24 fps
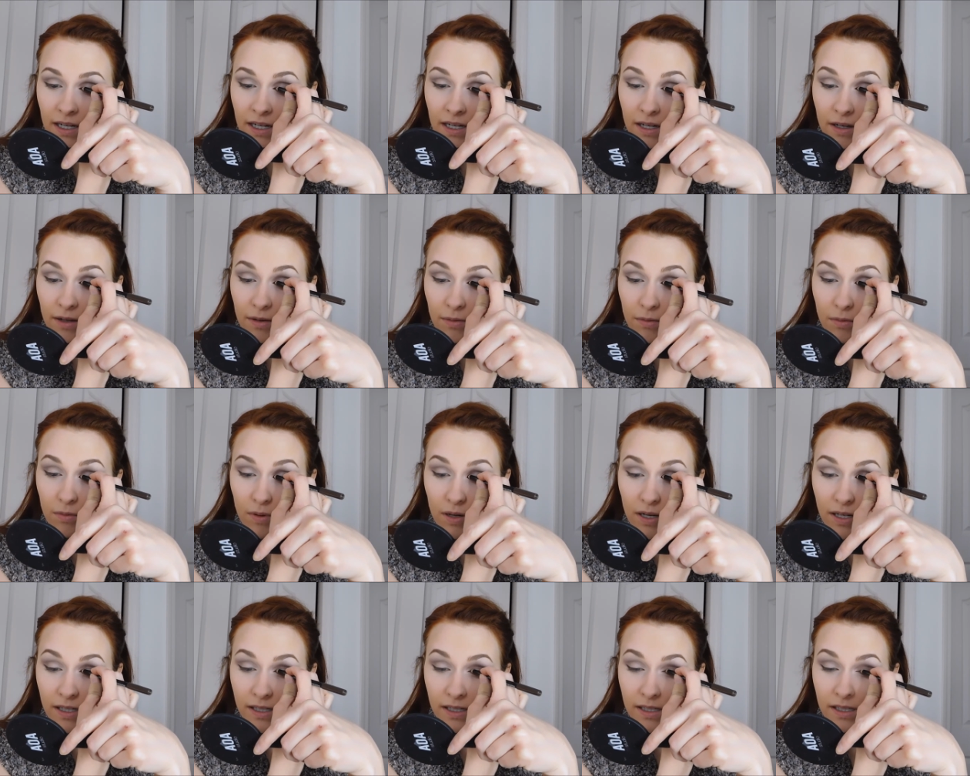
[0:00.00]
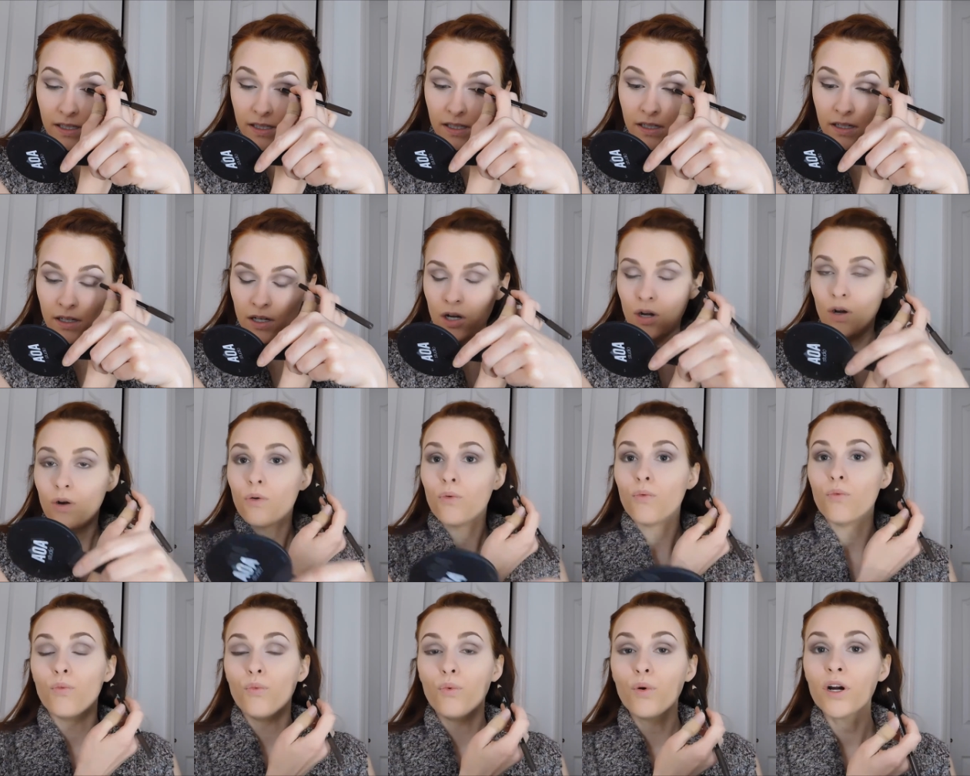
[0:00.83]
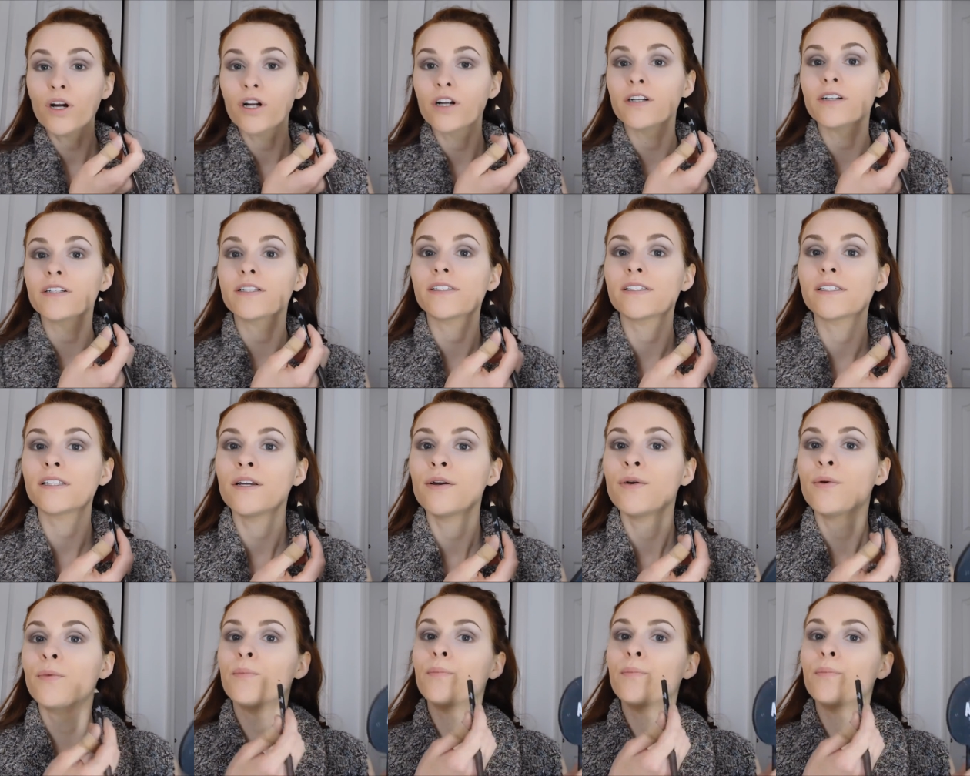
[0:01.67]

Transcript: it was worse,